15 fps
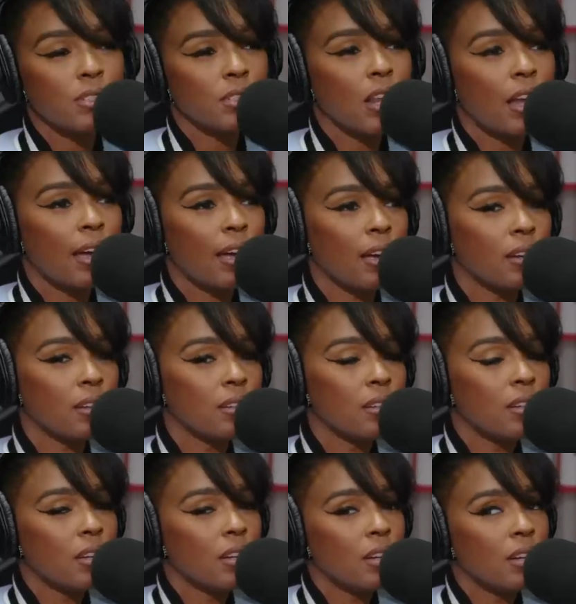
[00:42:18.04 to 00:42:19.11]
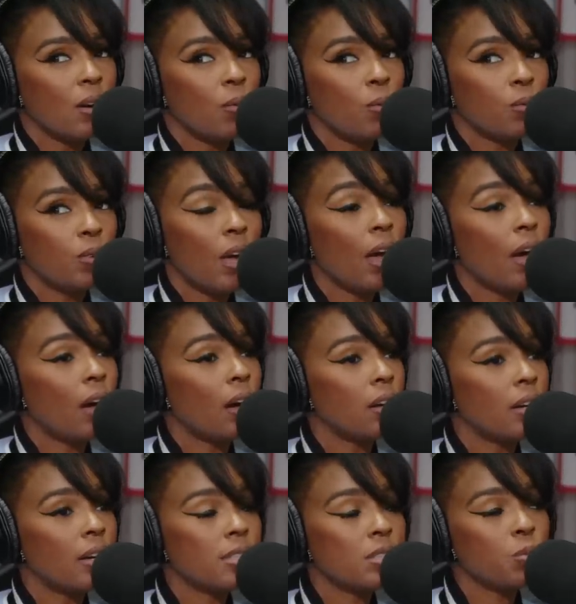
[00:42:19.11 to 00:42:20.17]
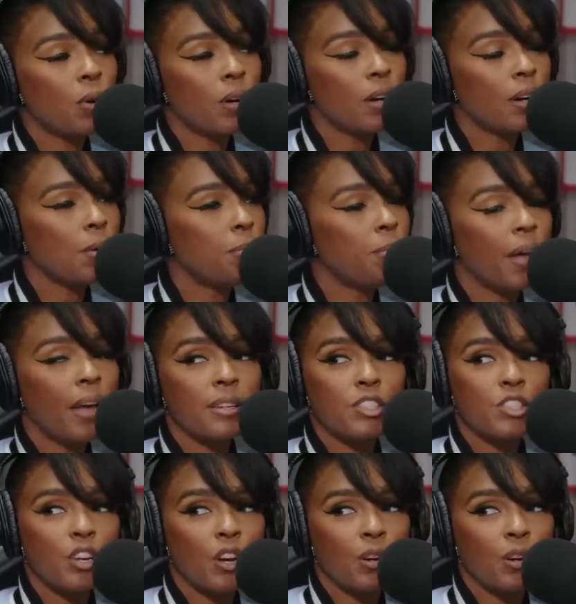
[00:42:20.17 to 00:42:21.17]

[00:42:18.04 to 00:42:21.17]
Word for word: is, is like Mm-hmm. Yeah, yeah. Okay. it's one it of the best yeah.